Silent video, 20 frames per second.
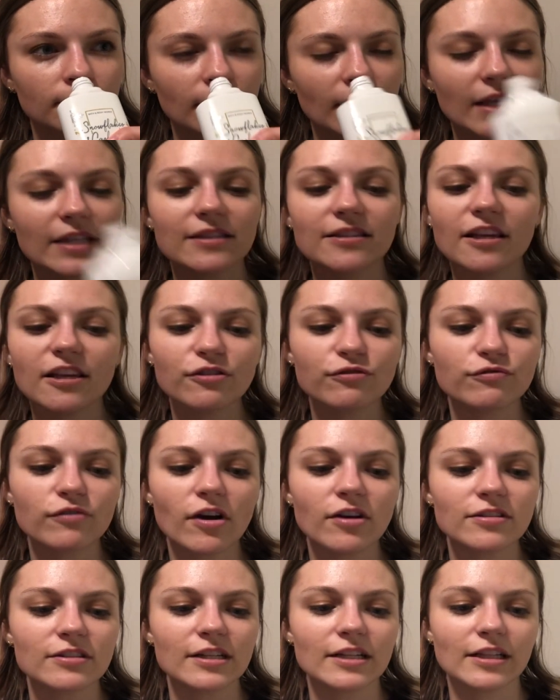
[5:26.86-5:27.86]
It says
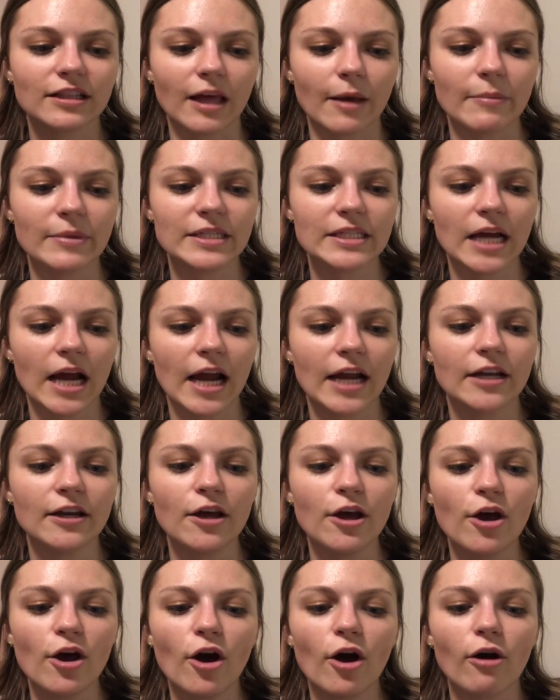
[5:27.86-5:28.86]
frosted clementine,
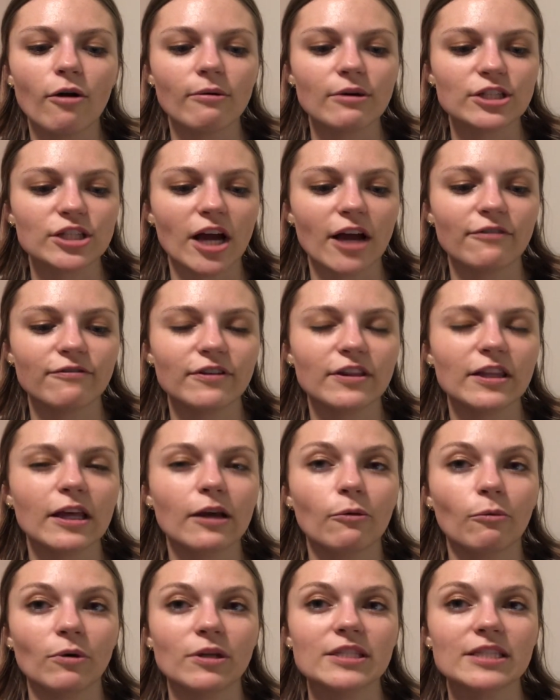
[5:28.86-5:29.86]
which I feel
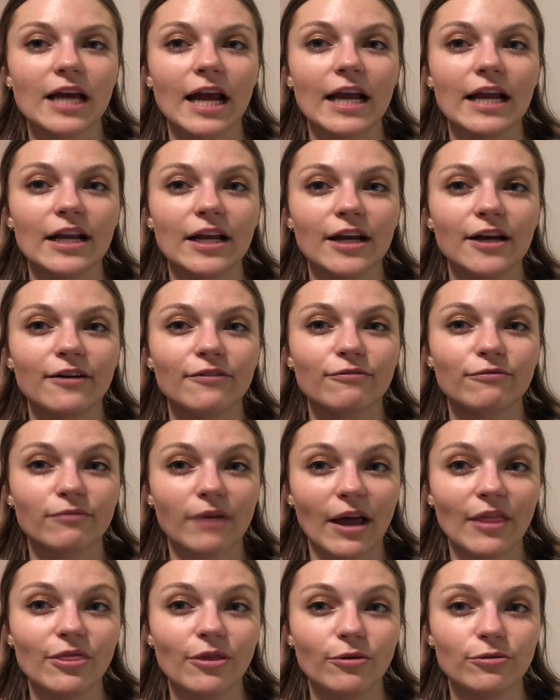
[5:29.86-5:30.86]
like once I
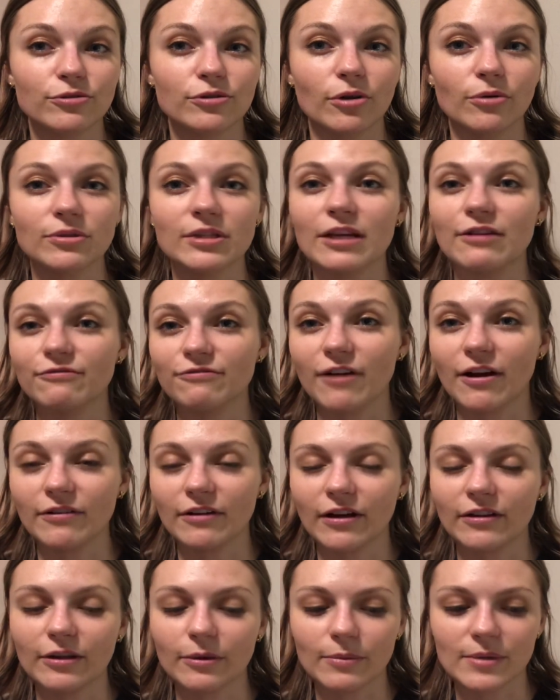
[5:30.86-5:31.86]
read those notes and found
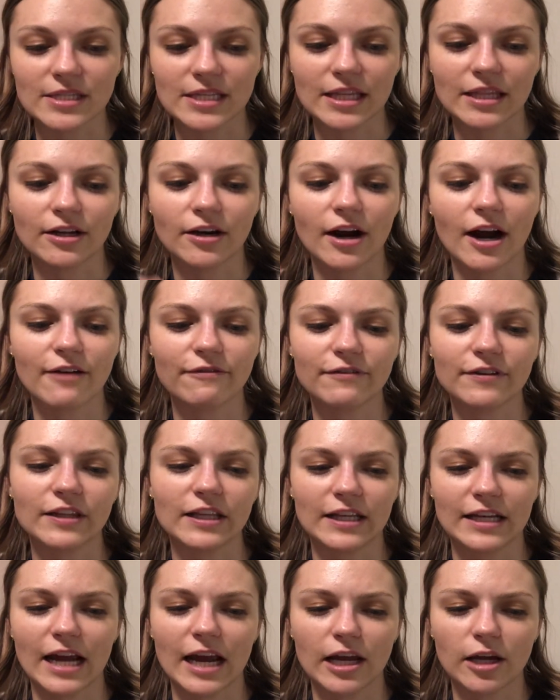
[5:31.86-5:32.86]
out that was in there, I feel
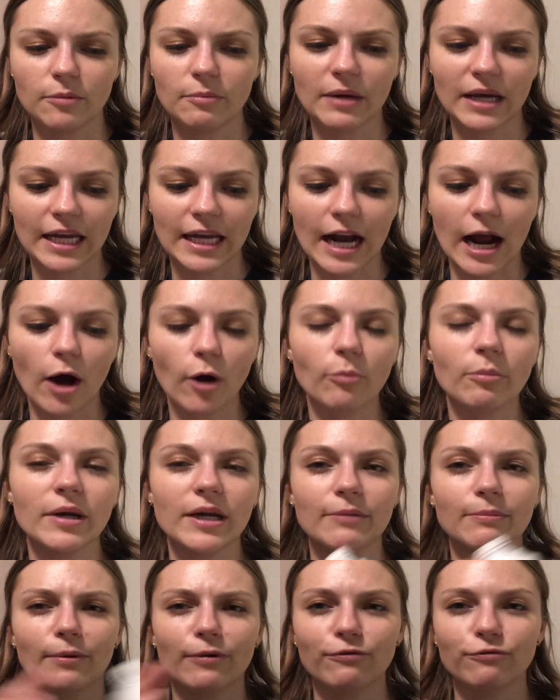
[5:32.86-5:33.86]
like I could pick it out.
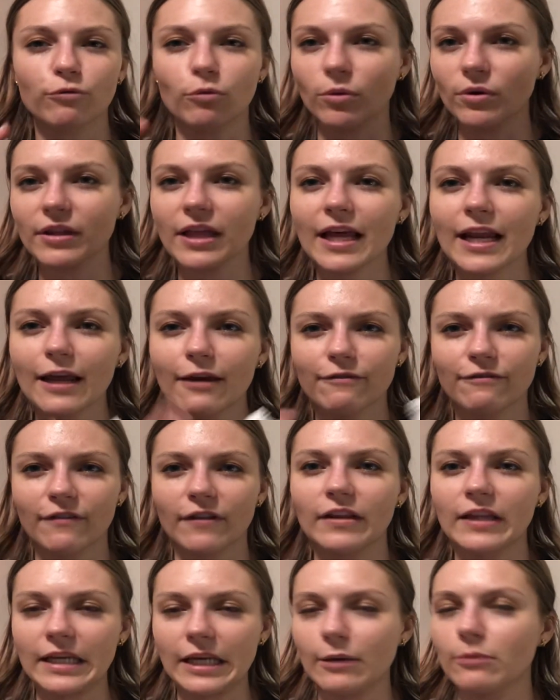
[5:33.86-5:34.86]
But before that, I felt
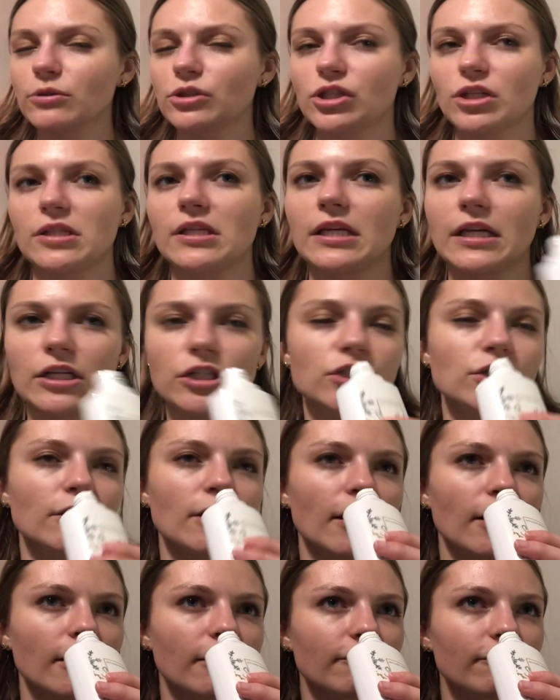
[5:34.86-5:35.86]
like it was just like a
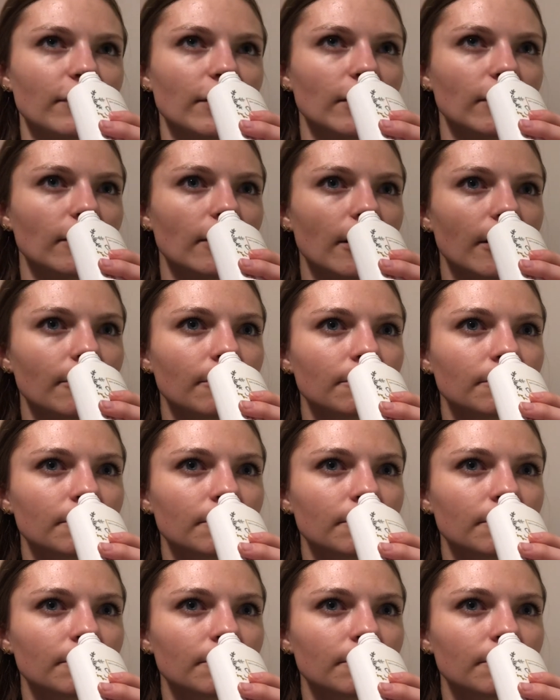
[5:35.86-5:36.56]
generic vanilla.